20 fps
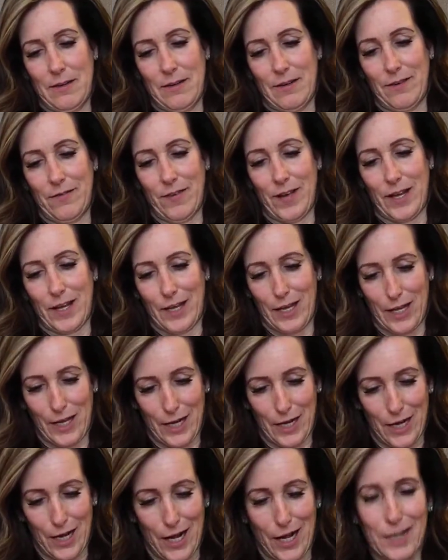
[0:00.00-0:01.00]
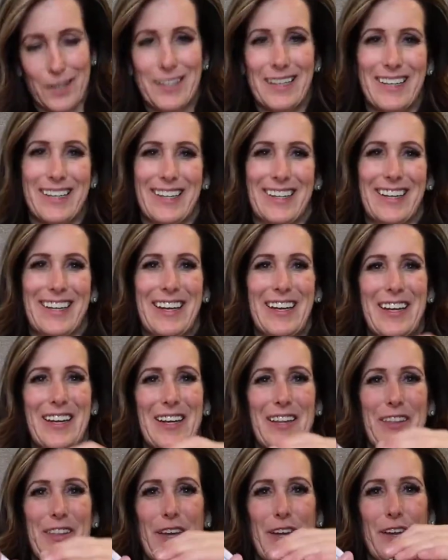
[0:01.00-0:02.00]
If I can get it out.
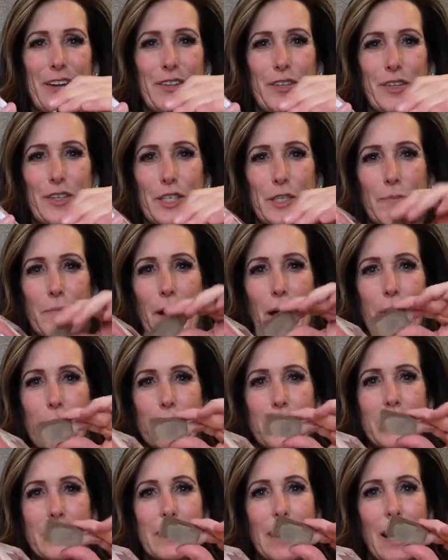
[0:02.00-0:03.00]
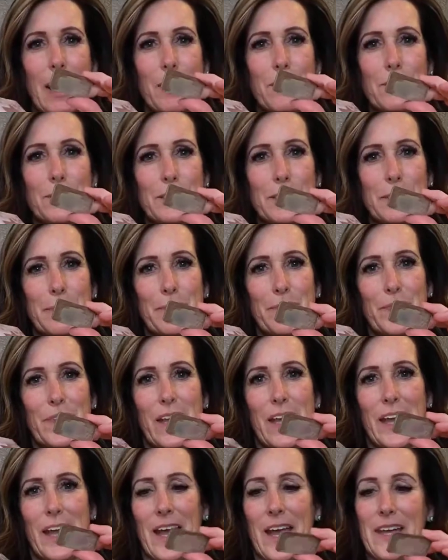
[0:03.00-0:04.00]
You just pop this out,
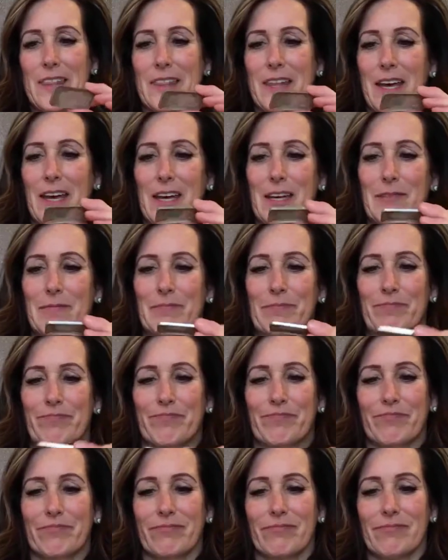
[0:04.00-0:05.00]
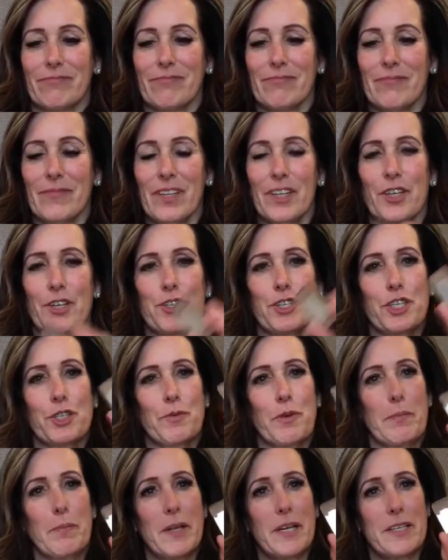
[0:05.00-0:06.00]
and then you just
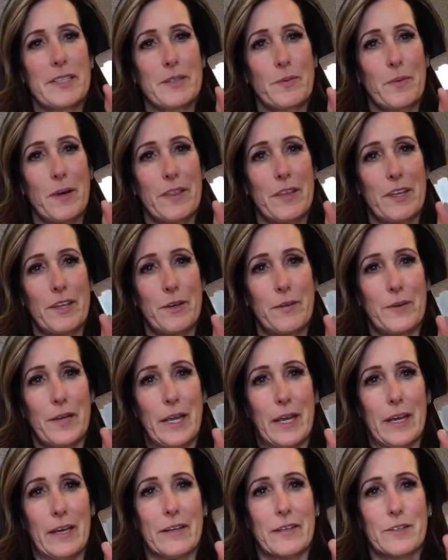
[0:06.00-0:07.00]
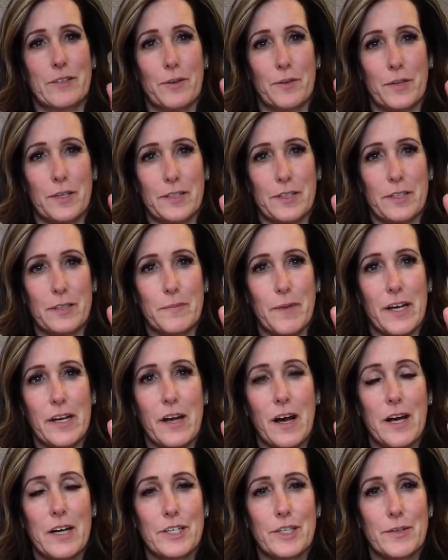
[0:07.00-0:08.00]
replace the one that you need. So this is my
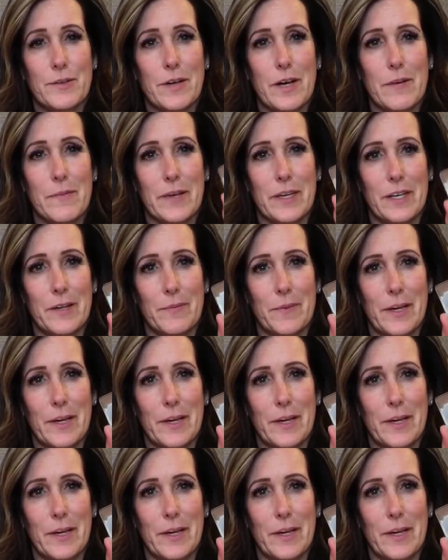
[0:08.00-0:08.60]
contour. I'm getting